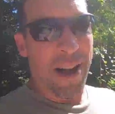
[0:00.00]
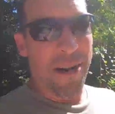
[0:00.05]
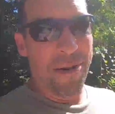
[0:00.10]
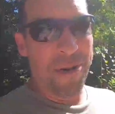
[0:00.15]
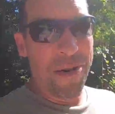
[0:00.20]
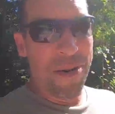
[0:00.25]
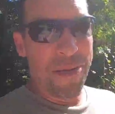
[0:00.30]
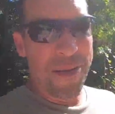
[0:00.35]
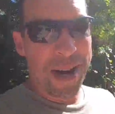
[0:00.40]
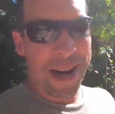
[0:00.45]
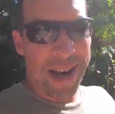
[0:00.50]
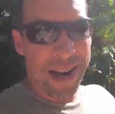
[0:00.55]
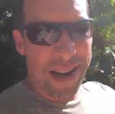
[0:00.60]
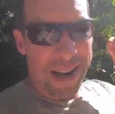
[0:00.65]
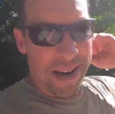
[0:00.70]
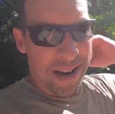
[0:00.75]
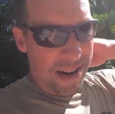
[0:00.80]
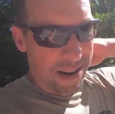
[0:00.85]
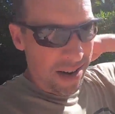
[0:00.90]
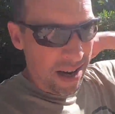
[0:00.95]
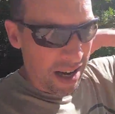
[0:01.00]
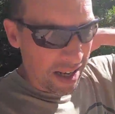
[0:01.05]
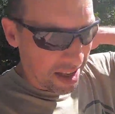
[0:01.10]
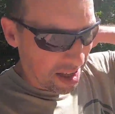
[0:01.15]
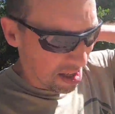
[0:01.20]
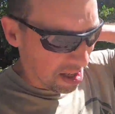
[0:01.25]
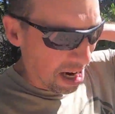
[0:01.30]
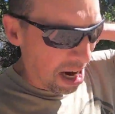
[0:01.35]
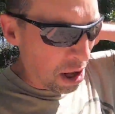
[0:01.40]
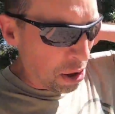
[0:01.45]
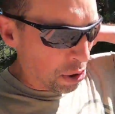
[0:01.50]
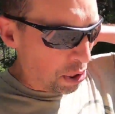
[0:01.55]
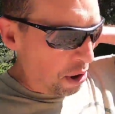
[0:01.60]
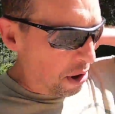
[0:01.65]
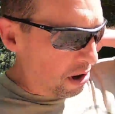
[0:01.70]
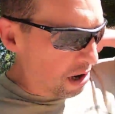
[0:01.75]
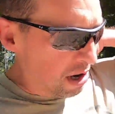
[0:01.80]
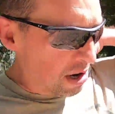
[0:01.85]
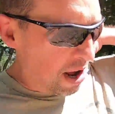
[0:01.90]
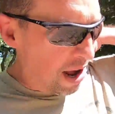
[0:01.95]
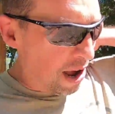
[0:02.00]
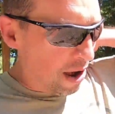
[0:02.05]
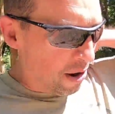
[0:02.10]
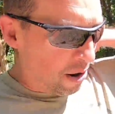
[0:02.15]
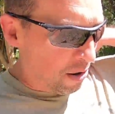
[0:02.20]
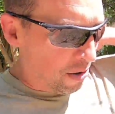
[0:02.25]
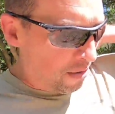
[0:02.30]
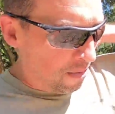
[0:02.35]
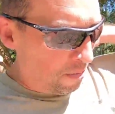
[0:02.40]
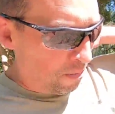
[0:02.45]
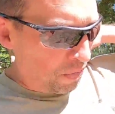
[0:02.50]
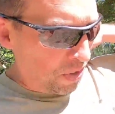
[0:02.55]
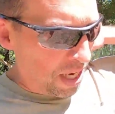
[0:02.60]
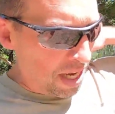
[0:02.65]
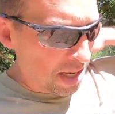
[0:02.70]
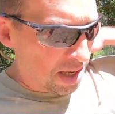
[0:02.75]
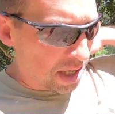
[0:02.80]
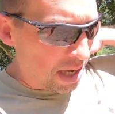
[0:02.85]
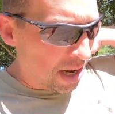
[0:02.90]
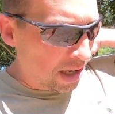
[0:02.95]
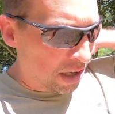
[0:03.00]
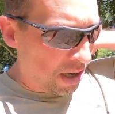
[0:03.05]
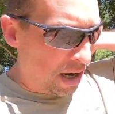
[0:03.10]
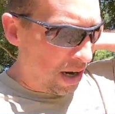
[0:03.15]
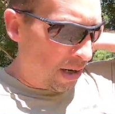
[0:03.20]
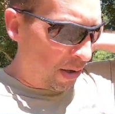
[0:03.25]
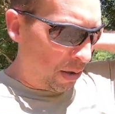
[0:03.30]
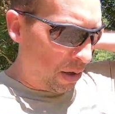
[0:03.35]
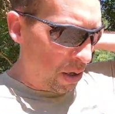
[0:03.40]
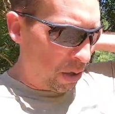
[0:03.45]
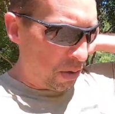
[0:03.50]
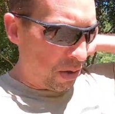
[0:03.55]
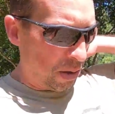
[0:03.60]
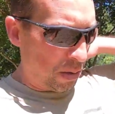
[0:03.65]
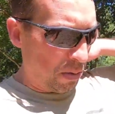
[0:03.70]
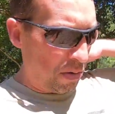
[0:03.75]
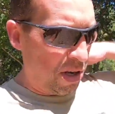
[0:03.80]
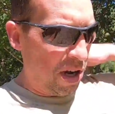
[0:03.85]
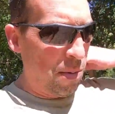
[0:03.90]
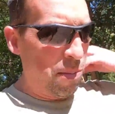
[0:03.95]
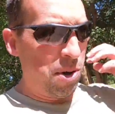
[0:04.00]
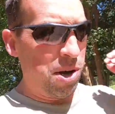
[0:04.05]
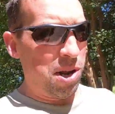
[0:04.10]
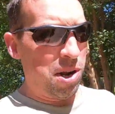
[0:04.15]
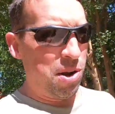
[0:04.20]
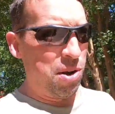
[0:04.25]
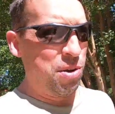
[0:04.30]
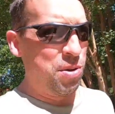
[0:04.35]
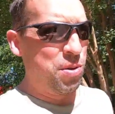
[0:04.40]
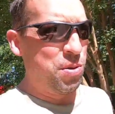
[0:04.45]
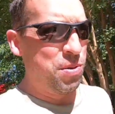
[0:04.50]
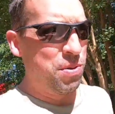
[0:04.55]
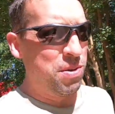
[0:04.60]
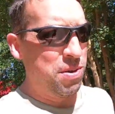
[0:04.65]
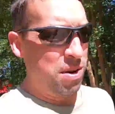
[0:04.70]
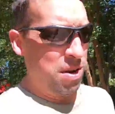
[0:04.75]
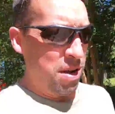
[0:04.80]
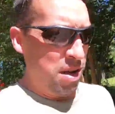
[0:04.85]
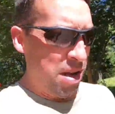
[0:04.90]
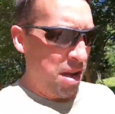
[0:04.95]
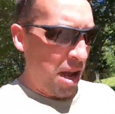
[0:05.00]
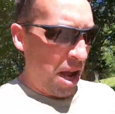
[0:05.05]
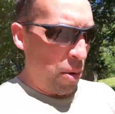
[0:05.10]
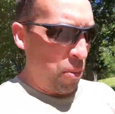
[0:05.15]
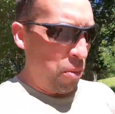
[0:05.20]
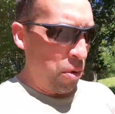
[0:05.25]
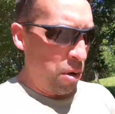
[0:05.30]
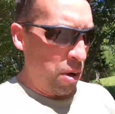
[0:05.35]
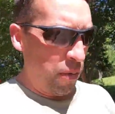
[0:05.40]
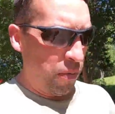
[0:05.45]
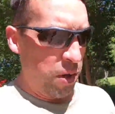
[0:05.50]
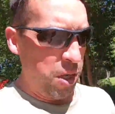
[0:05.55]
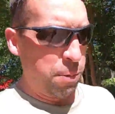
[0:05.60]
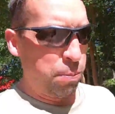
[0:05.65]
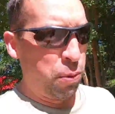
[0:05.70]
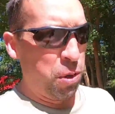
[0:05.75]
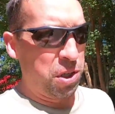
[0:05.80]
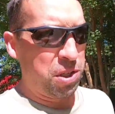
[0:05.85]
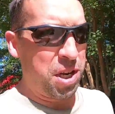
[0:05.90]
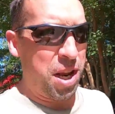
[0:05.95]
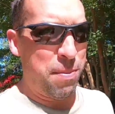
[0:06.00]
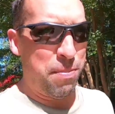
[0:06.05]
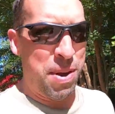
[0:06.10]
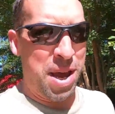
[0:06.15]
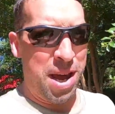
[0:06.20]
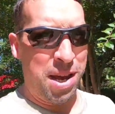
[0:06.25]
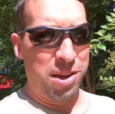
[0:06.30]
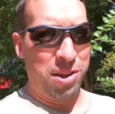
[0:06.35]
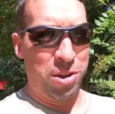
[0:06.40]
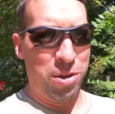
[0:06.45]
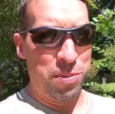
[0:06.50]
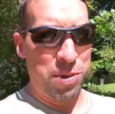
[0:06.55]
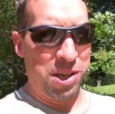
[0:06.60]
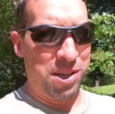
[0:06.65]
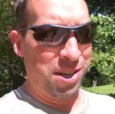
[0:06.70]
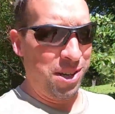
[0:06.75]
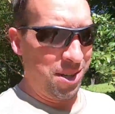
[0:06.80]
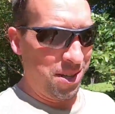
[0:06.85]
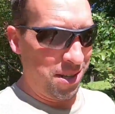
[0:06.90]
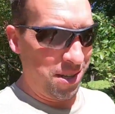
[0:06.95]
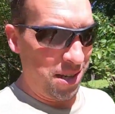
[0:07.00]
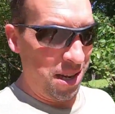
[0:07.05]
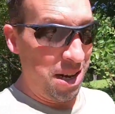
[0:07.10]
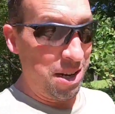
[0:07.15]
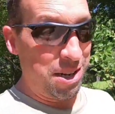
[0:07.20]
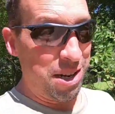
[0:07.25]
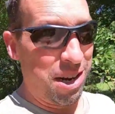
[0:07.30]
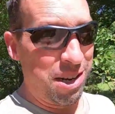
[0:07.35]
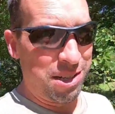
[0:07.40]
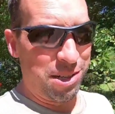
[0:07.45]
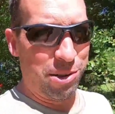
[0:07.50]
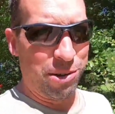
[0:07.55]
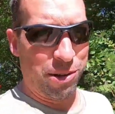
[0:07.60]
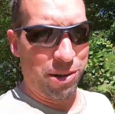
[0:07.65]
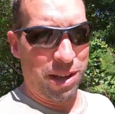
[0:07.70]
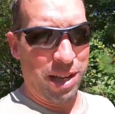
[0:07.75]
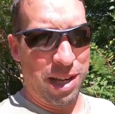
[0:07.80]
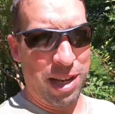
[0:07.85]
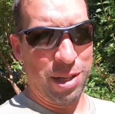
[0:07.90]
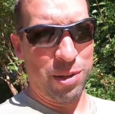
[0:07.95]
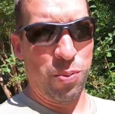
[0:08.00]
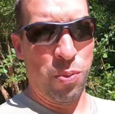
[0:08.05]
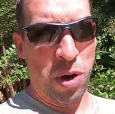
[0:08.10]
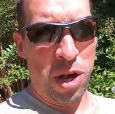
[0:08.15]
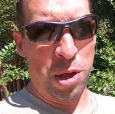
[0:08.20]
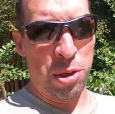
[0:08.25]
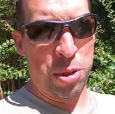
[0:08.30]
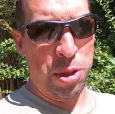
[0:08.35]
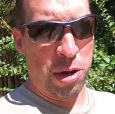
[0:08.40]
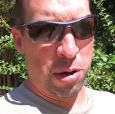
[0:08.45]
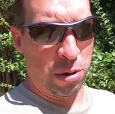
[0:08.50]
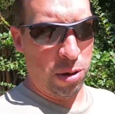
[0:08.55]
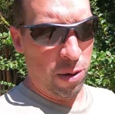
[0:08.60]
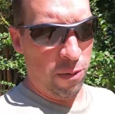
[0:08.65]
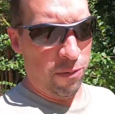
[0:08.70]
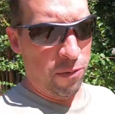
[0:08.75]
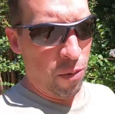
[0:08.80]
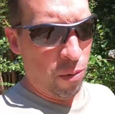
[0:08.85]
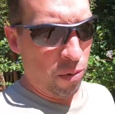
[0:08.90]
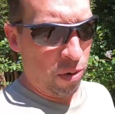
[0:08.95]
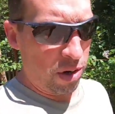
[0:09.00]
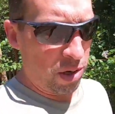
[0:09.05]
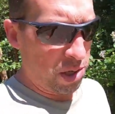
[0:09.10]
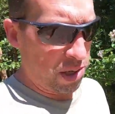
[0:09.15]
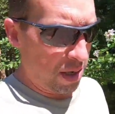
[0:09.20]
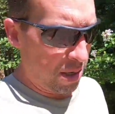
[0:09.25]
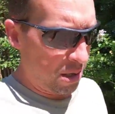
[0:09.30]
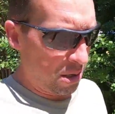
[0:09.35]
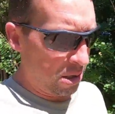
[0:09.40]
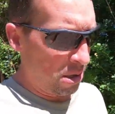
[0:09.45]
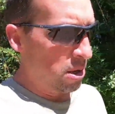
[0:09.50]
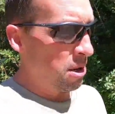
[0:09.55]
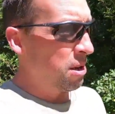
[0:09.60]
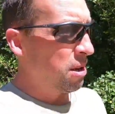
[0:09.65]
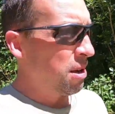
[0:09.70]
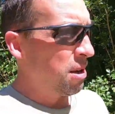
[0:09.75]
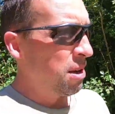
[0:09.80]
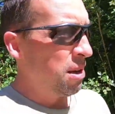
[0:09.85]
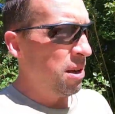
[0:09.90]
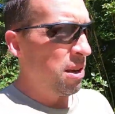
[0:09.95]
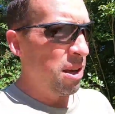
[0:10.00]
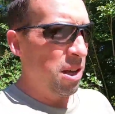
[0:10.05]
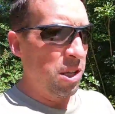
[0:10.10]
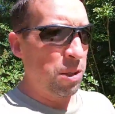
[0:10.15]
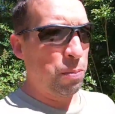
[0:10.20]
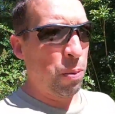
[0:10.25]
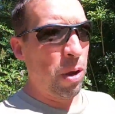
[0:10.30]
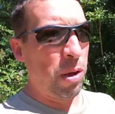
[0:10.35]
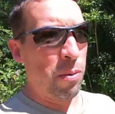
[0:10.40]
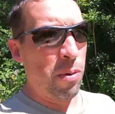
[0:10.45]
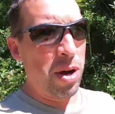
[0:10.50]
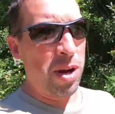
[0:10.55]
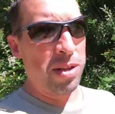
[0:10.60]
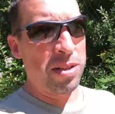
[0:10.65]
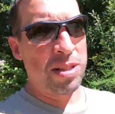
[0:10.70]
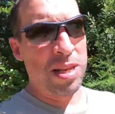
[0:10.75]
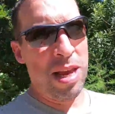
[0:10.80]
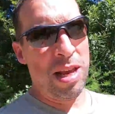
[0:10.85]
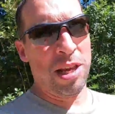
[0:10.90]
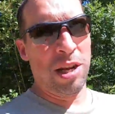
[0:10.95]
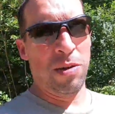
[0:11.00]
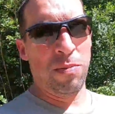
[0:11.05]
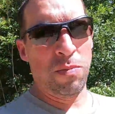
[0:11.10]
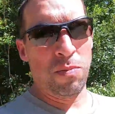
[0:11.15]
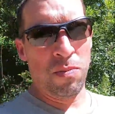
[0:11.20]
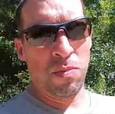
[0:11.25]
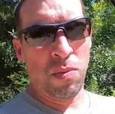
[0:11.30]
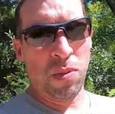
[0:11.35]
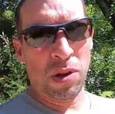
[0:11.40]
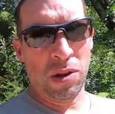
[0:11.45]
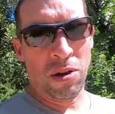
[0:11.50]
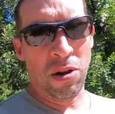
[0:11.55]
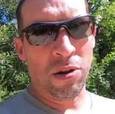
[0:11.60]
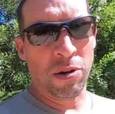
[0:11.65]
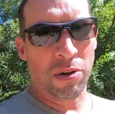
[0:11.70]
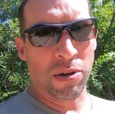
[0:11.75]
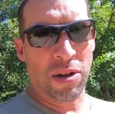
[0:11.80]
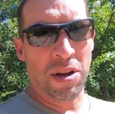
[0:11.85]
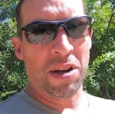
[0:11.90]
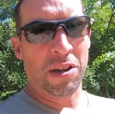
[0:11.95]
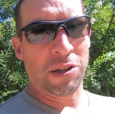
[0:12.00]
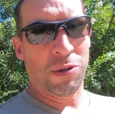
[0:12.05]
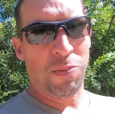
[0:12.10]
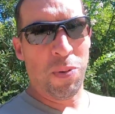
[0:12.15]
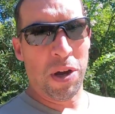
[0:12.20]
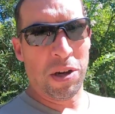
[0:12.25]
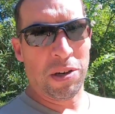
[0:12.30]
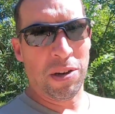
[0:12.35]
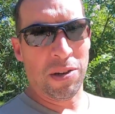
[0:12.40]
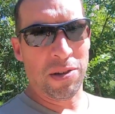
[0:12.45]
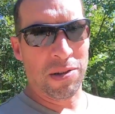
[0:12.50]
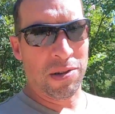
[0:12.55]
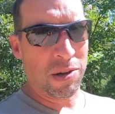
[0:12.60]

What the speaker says: I don't know, man. It's 10:30 now. He said concrete trucks were coming at noon. I wonder if he's pushed that back a little bit, because it does look like it's way thicker than 4 inches. And that's probably why it's taken them longer than expected.